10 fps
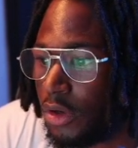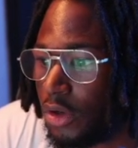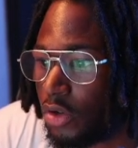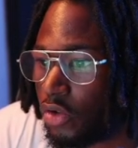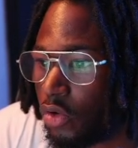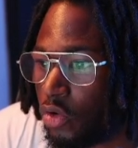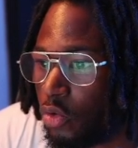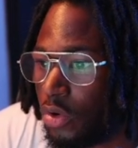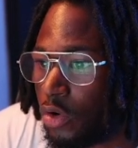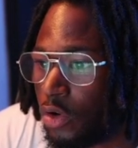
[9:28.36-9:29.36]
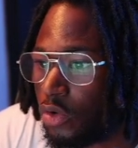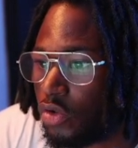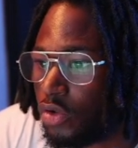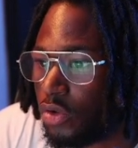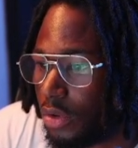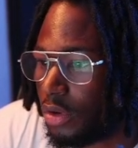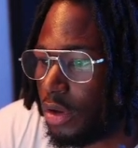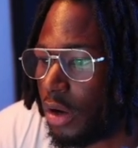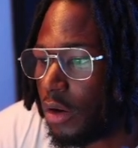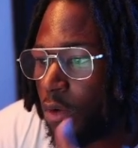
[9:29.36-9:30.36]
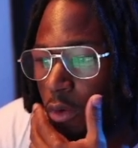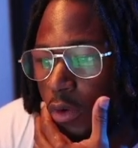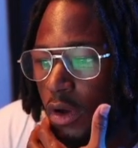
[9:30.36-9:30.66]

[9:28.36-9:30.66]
So cool, we got those two. Yeah, cool.